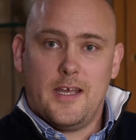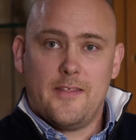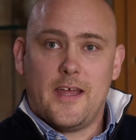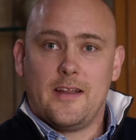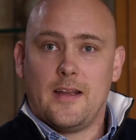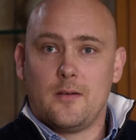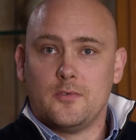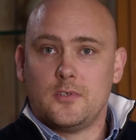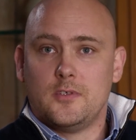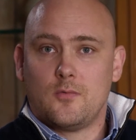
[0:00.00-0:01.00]
it then
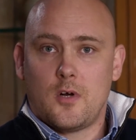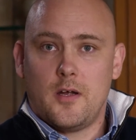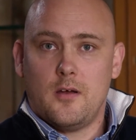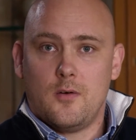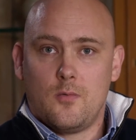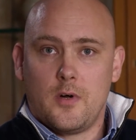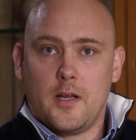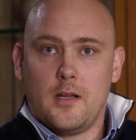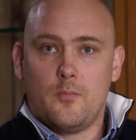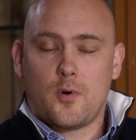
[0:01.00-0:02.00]
enables you to write a
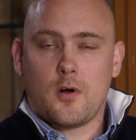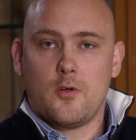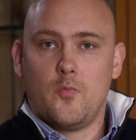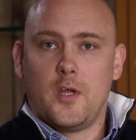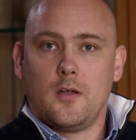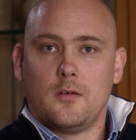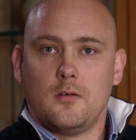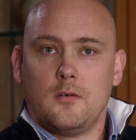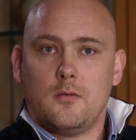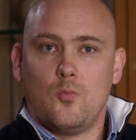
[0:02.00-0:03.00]
really probing and